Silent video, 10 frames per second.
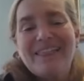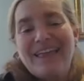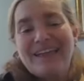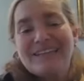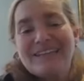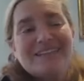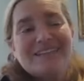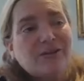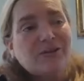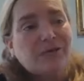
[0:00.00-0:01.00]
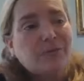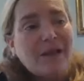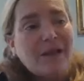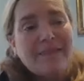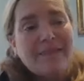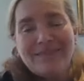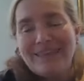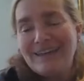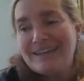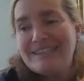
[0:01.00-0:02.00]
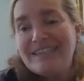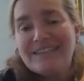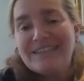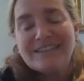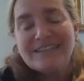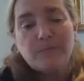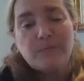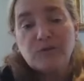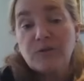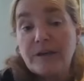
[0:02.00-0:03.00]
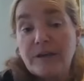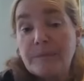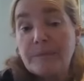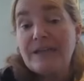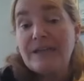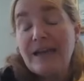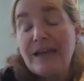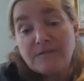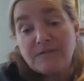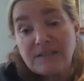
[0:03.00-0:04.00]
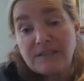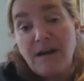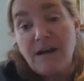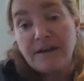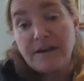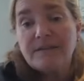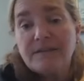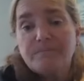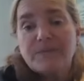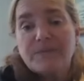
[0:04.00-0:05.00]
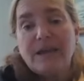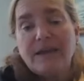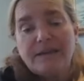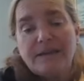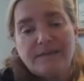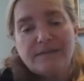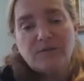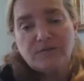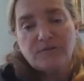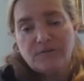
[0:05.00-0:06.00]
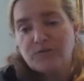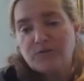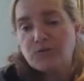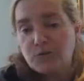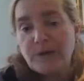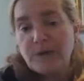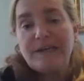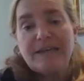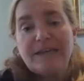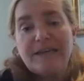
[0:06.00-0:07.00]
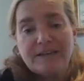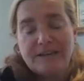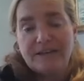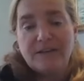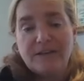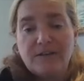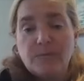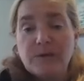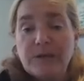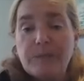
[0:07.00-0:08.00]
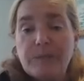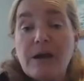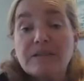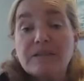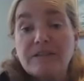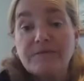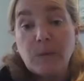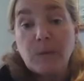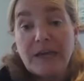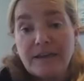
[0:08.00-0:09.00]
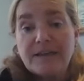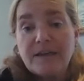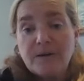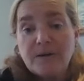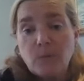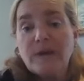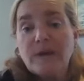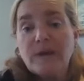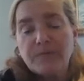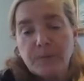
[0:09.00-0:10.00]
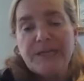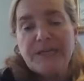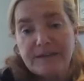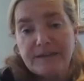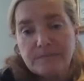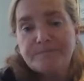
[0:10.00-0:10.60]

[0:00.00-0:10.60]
And so the idea is that we'll try to be outside and training in a really positive way whenever we can.